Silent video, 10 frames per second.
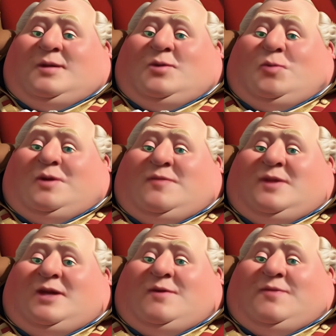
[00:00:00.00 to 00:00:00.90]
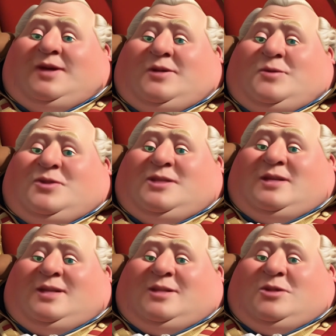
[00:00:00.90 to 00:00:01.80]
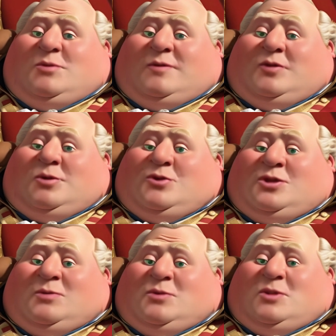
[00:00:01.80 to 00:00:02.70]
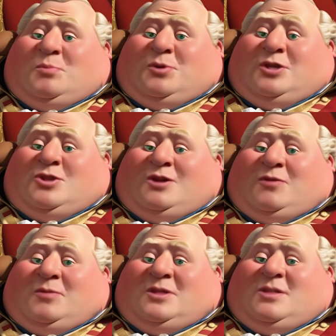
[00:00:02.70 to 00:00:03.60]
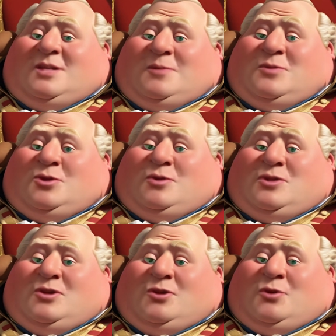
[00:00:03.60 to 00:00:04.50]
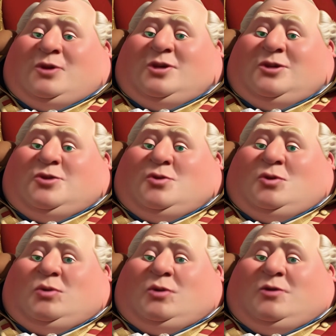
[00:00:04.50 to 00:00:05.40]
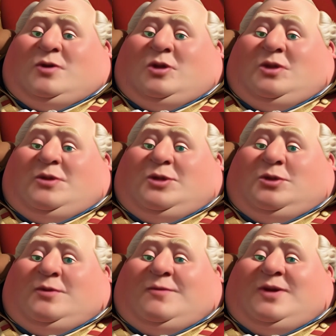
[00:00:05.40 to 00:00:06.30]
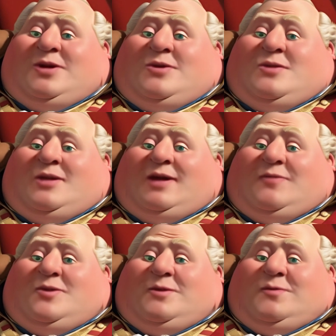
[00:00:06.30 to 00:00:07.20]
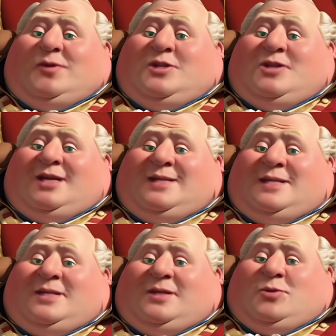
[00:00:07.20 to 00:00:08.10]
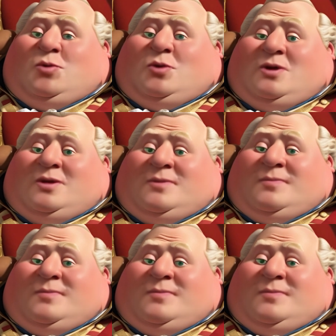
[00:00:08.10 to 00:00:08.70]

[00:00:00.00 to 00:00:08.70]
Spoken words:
One of the key factors that led to the Revolution was the British government's attempts to assert greater control over colonial affairs after the French and Indian War.